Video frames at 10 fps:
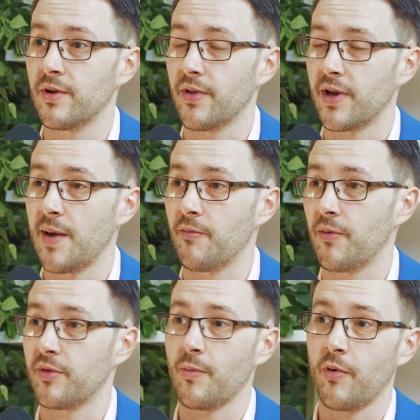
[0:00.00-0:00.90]
know, they came
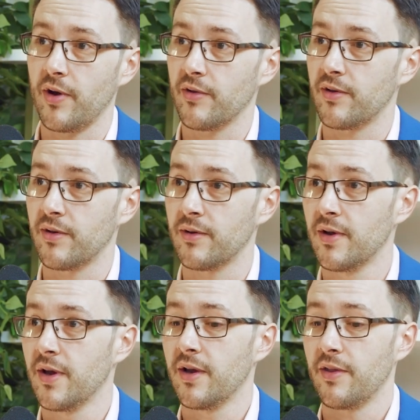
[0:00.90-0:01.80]
from somewhere else and
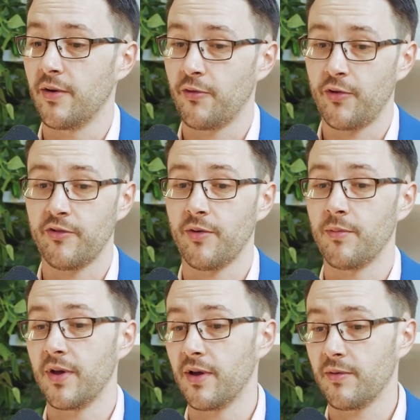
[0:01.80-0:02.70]
they're free
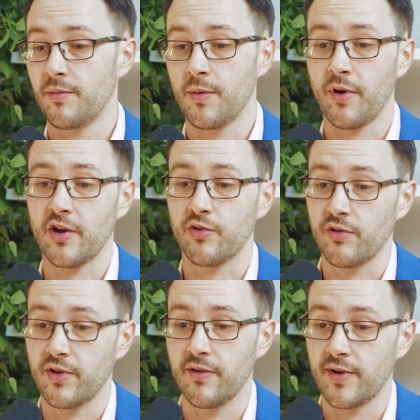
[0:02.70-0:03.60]
from the the
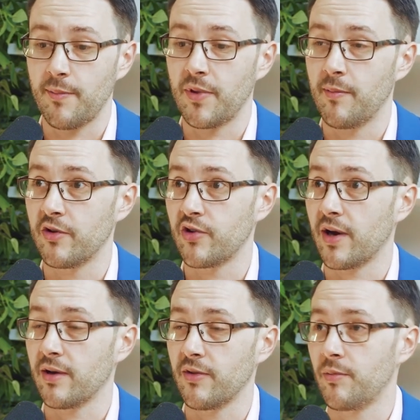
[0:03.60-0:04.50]
pressures that have kept them in
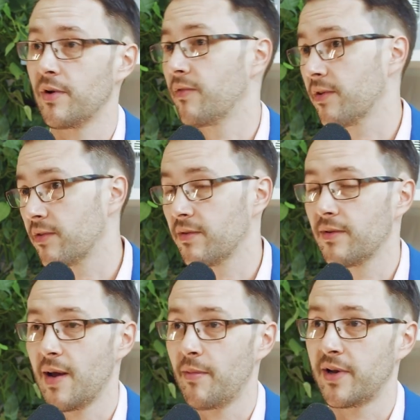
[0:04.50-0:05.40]
check in their previous
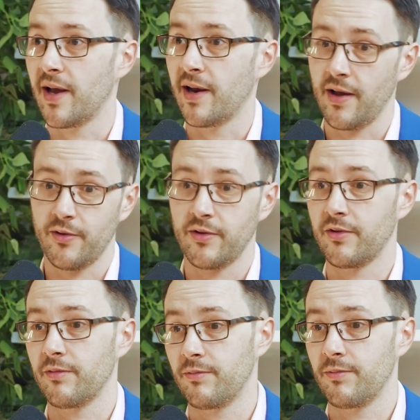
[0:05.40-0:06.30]
habitat. And now they're
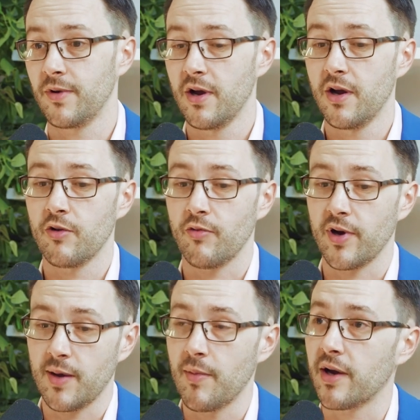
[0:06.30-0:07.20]
just
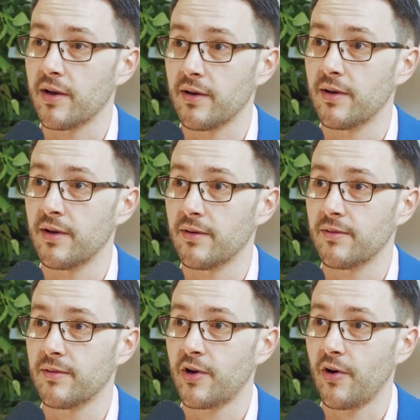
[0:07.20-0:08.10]
running amok in, in
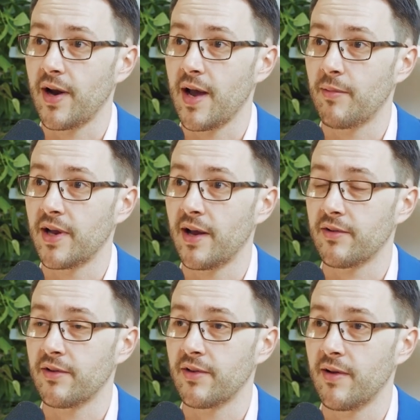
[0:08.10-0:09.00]
current habitats
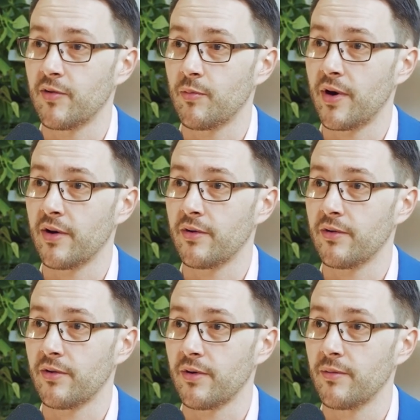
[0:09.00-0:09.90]
because they have no
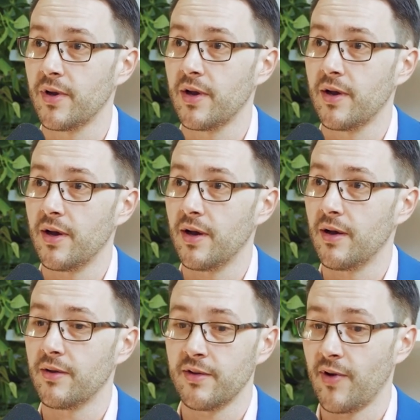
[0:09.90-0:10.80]
predators or
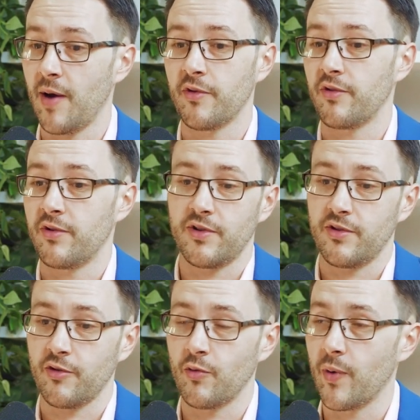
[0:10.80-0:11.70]
uh, environments are just a
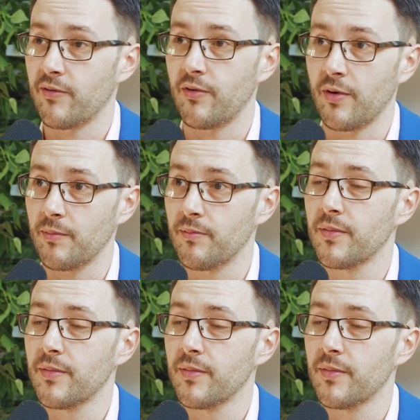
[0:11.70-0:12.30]
certain way for them.